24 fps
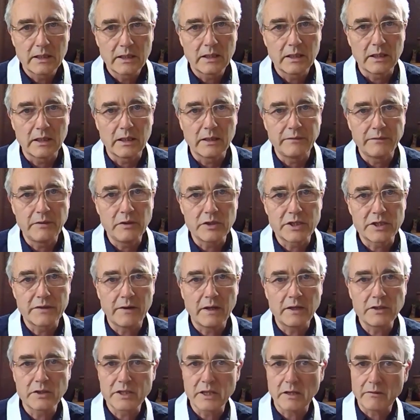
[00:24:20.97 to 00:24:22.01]
if you
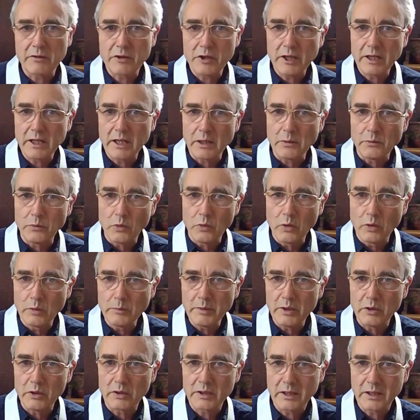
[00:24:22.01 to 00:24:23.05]
find yourself thinking
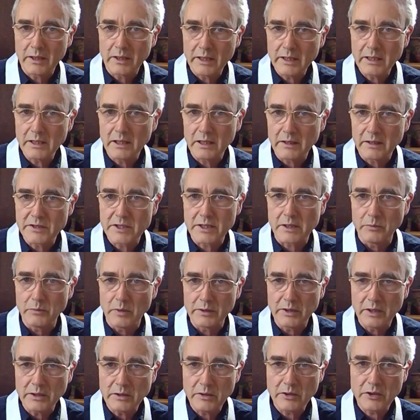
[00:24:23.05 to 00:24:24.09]
warmly or kindly of someone,
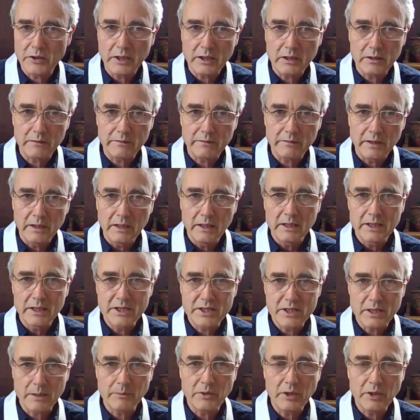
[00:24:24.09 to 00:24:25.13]
then you think of
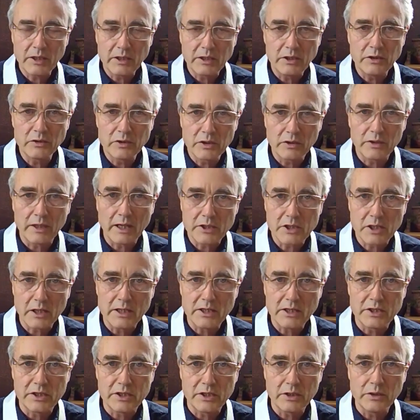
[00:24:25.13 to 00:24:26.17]
something you could actually
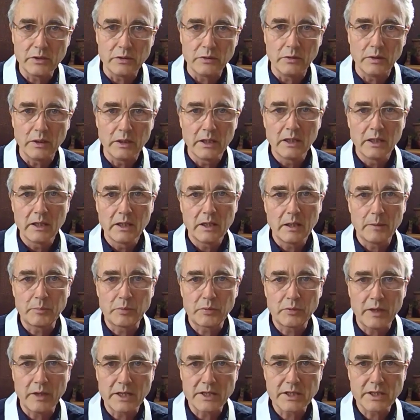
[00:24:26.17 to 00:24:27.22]
do, a
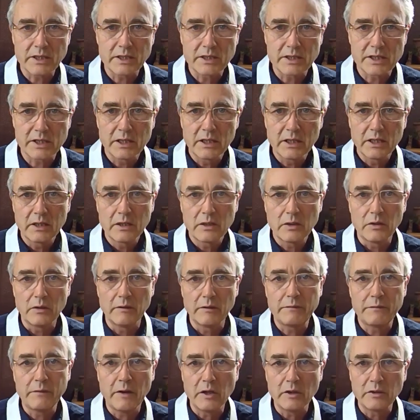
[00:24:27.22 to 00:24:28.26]
present or a
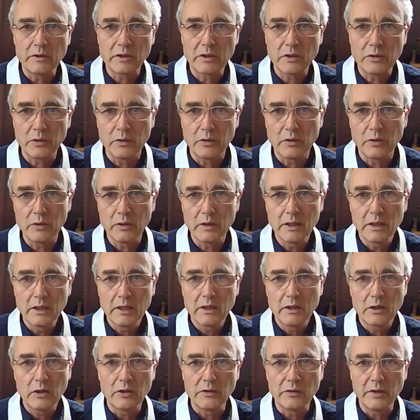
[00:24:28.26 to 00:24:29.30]
phone call
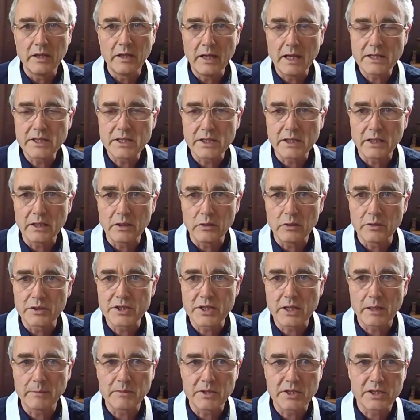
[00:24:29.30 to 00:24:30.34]
or a letter or
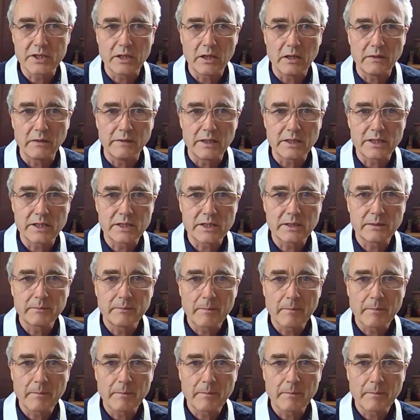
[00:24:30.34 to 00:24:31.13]
some service.